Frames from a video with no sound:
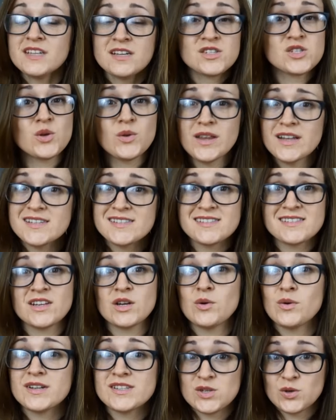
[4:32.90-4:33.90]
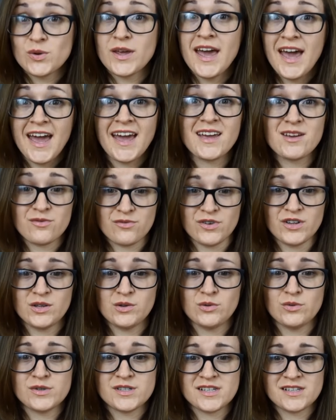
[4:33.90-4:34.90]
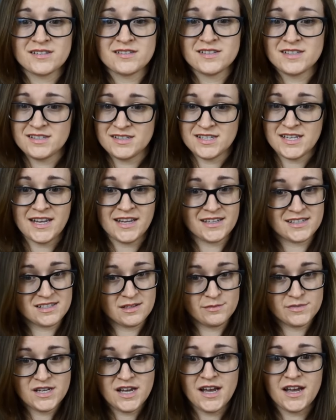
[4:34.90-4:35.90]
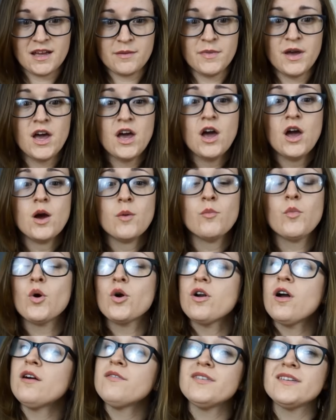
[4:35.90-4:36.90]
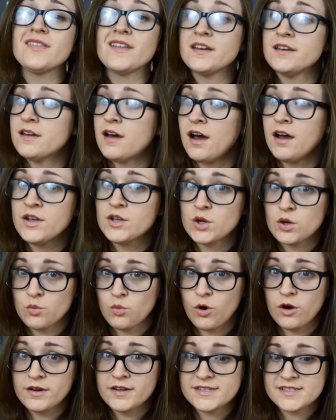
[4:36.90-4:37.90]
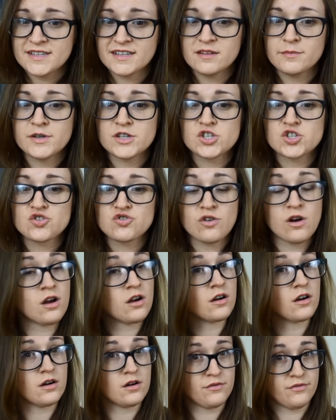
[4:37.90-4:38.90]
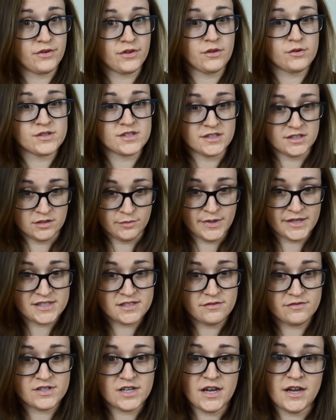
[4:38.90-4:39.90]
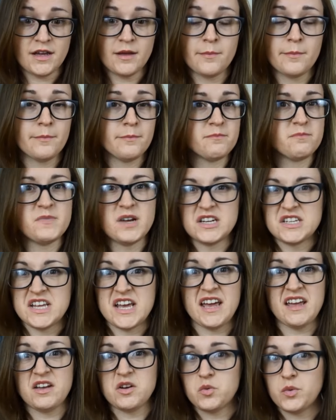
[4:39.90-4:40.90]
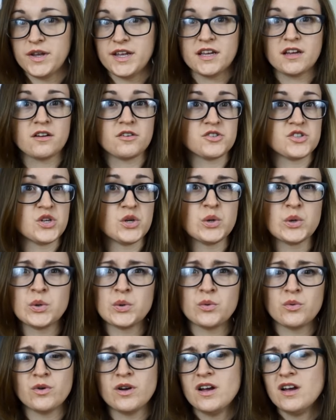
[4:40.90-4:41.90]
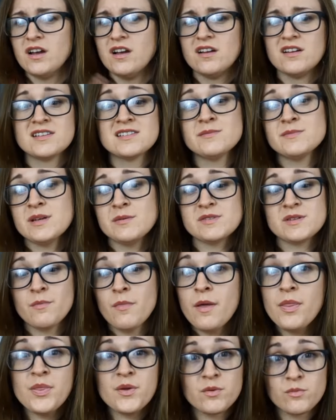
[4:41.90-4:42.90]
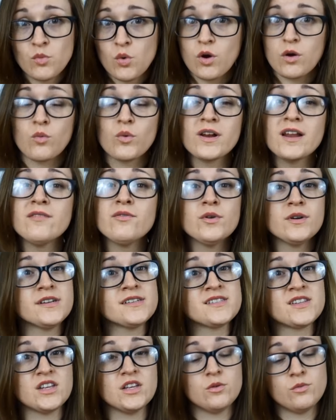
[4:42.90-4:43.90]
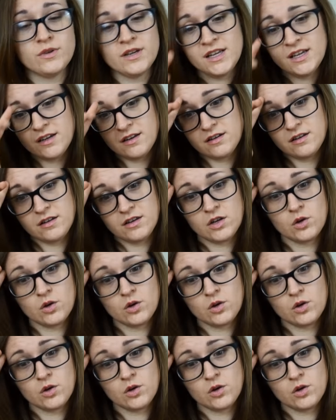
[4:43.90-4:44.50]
So that's, you know, it's okay for you to take some time. More often than not, your work is going to be stronger for those little bits of time, a day, a week or two, sometimes a month or more, whatever it is that you need.